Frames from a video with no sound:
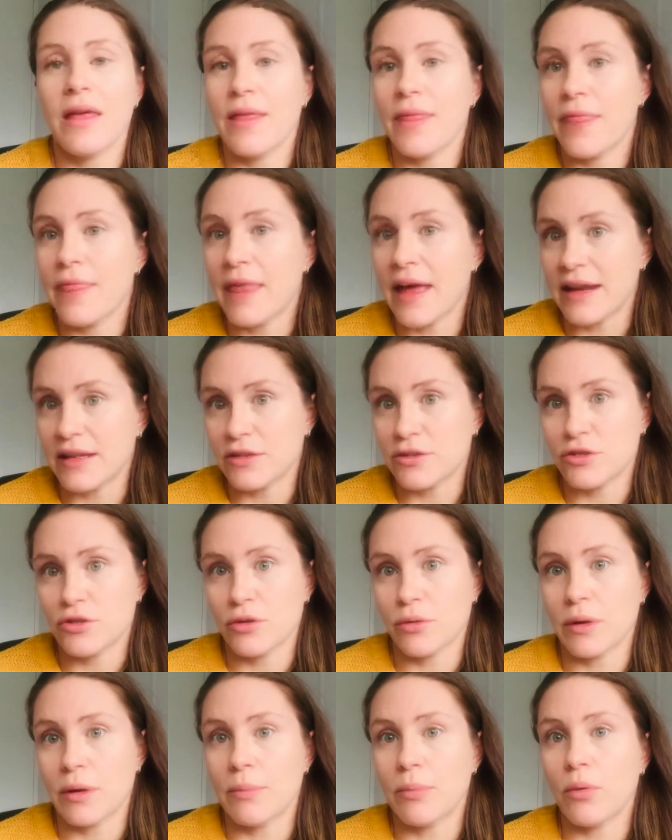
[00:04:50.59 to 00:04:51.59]
That is so
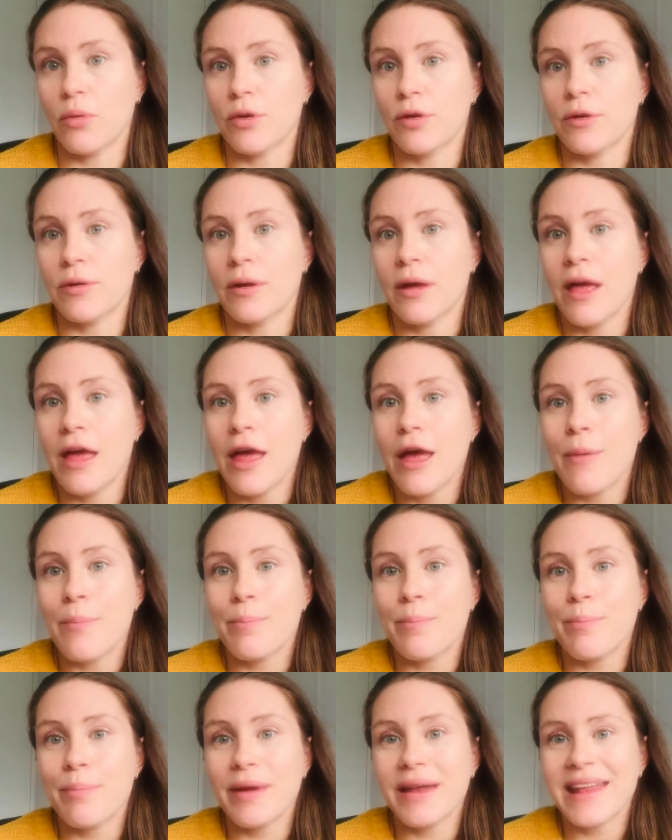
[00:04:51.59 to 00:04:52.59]
important.
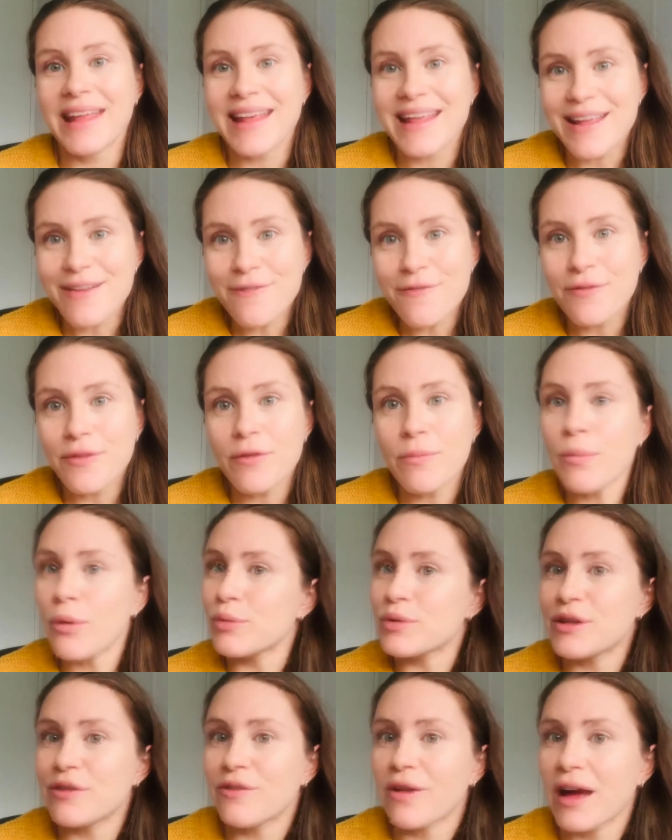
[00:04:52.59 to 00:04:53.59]
But if the
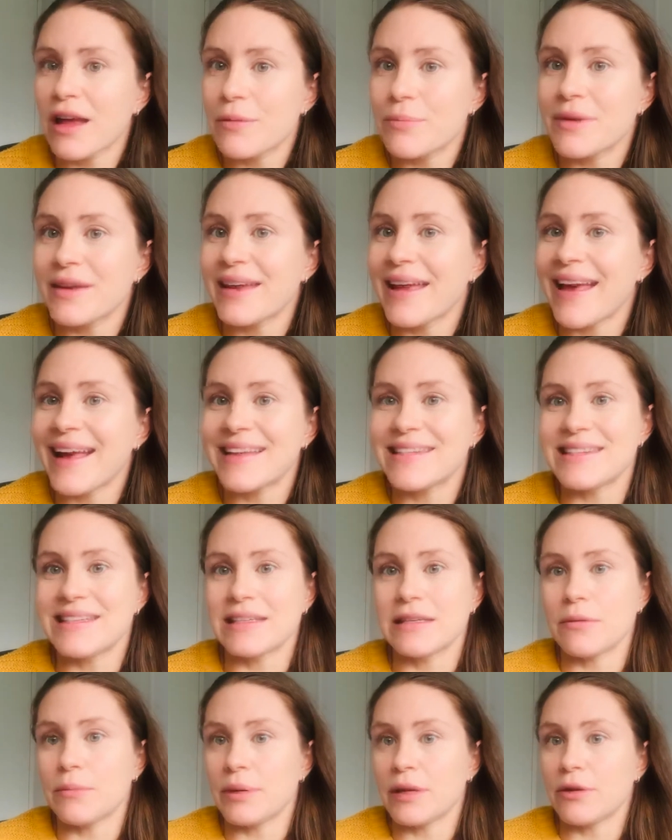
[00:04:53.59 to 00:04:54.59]
multivitamin adds in
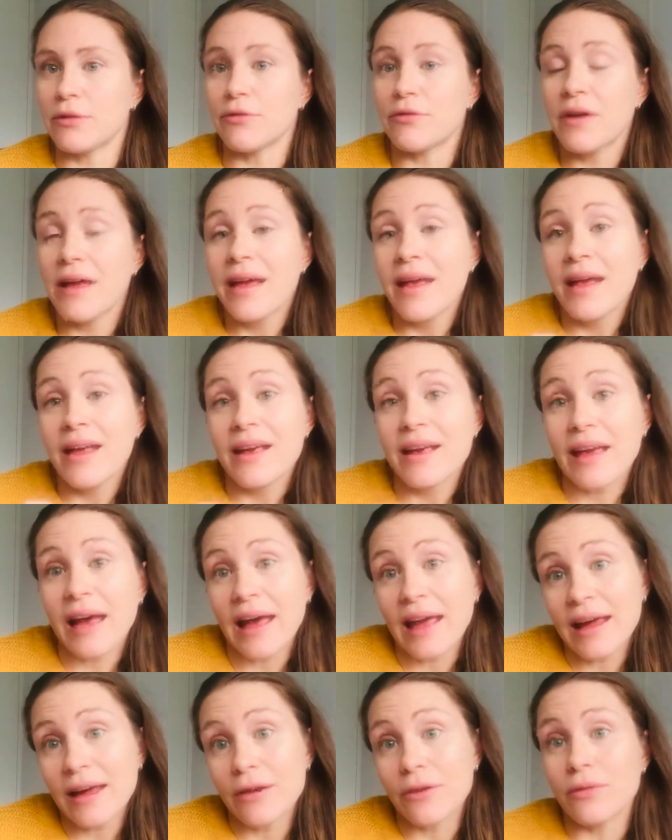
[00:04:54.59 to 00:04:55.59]
a bit of
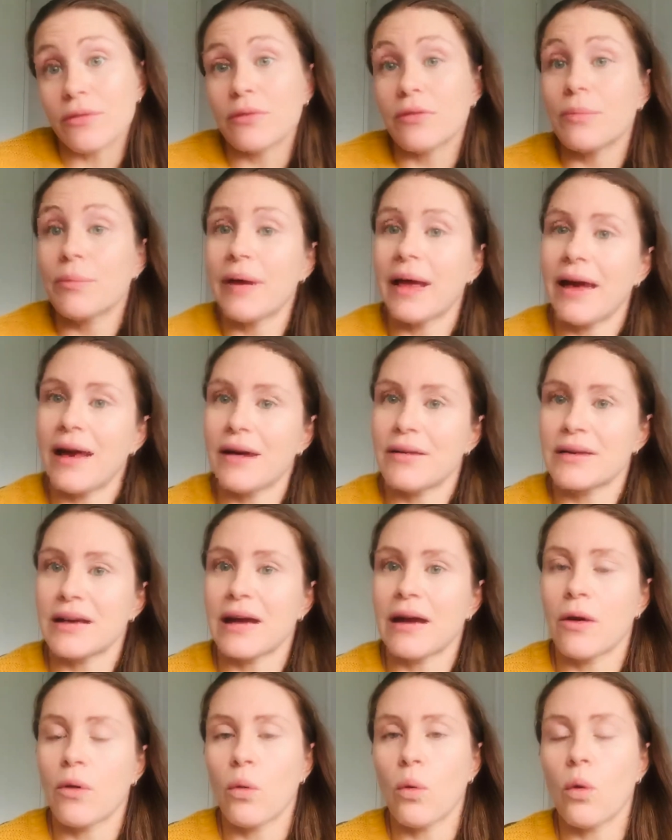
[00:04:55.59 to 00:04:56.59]
kale powder
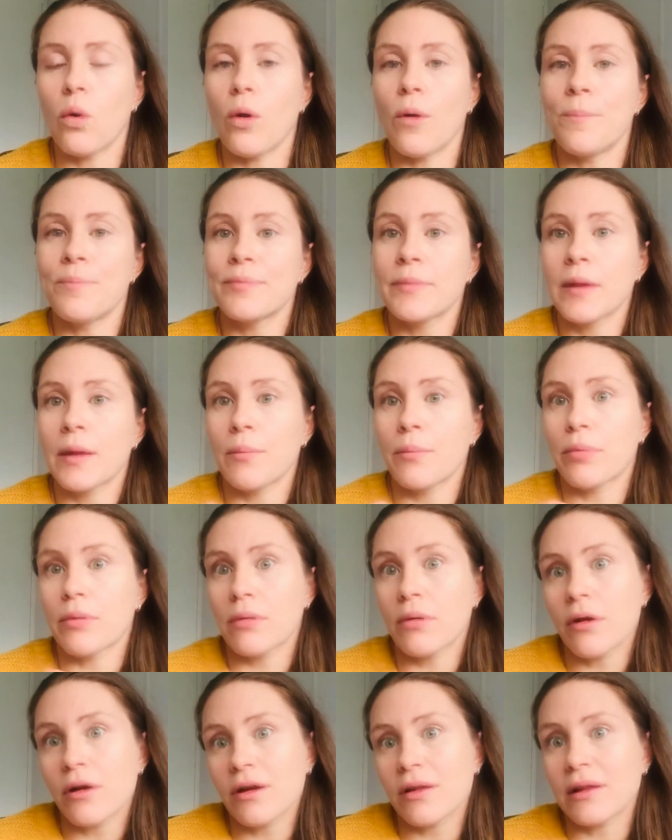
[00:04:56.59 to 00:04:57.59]
or
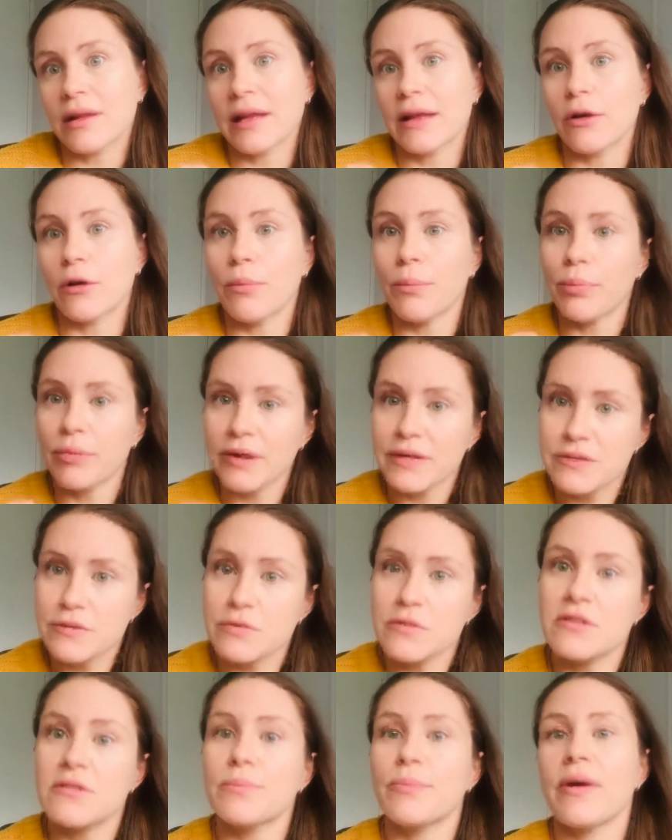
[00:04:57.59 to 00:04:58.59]
broccoli or
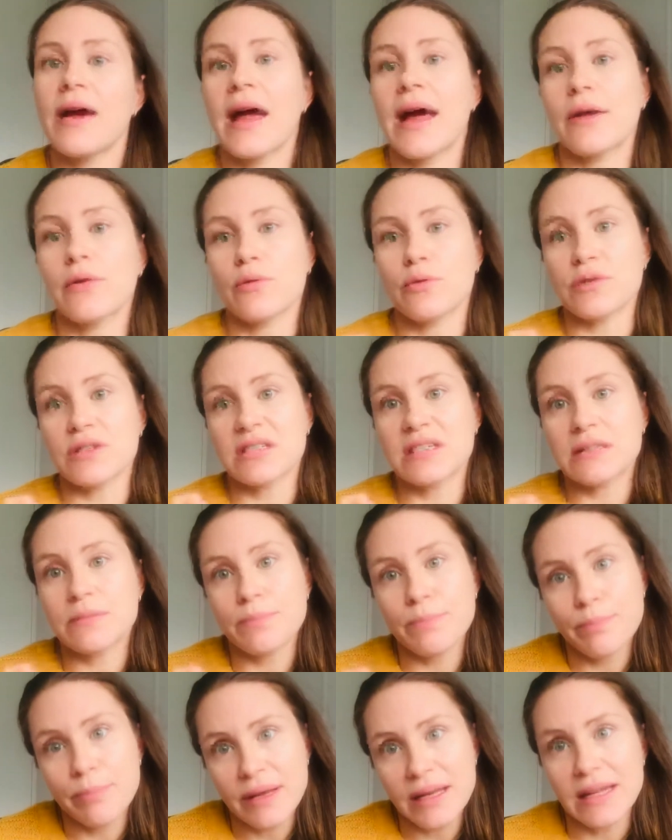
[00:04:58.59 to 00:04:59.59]
Brussels sprout or
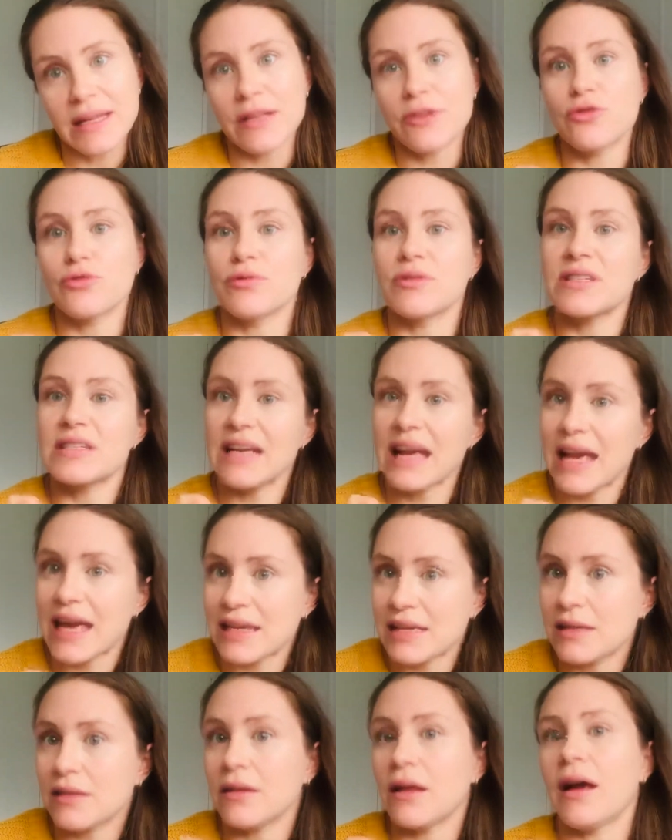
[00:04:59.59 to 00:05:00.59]
spinach or
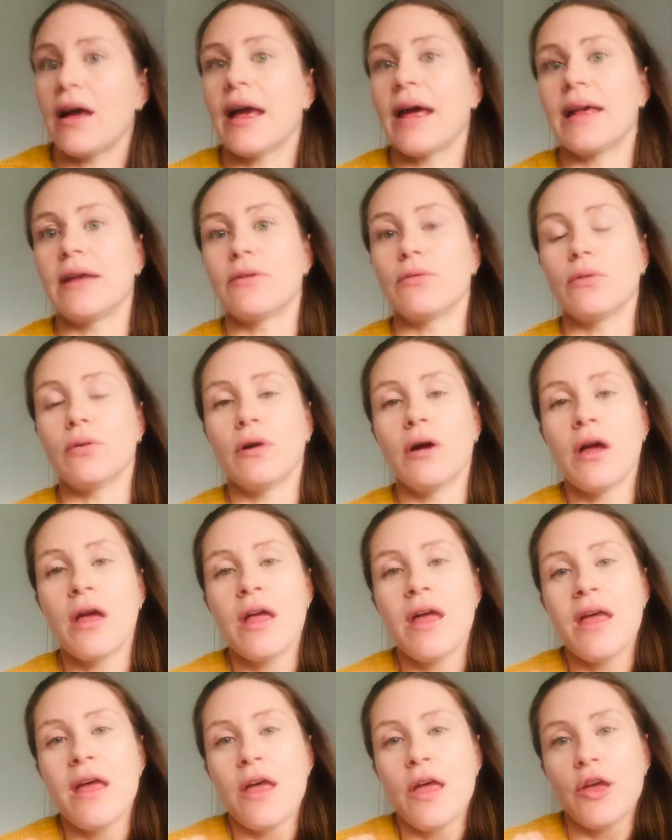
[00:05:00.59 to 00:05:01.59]
dandelion or,
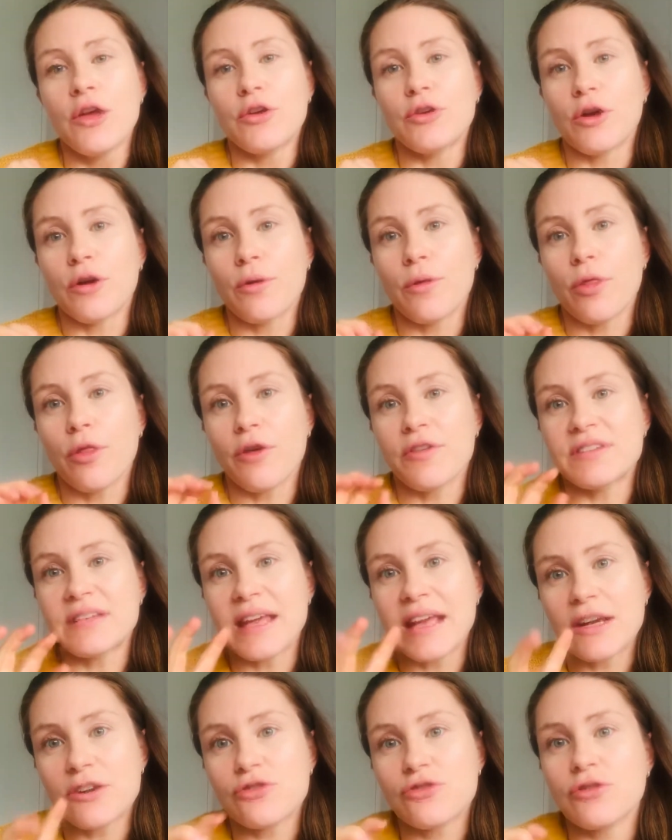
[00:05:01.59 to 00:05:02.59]
you know, those
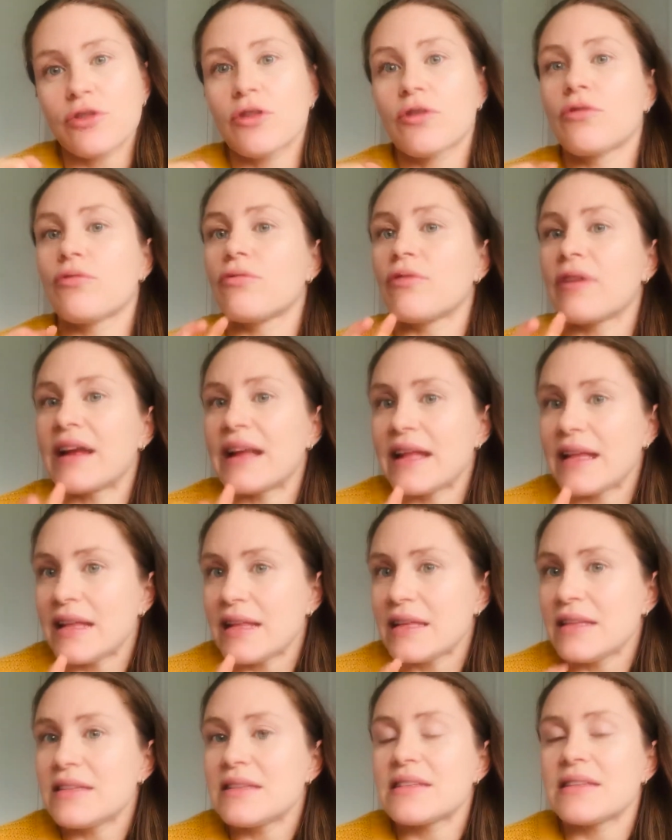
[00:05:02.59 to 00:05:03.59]
extra
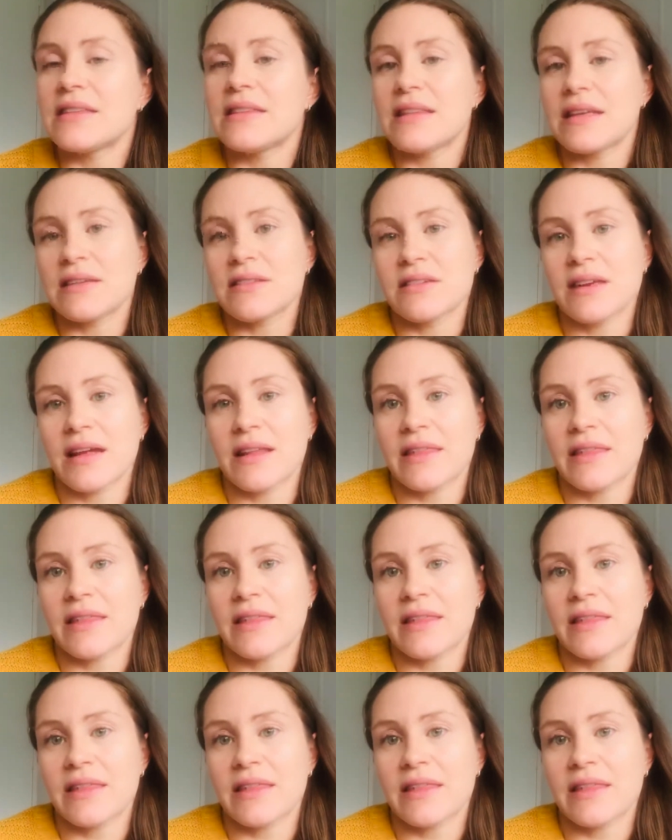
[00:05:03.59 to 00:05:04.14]
greens and things like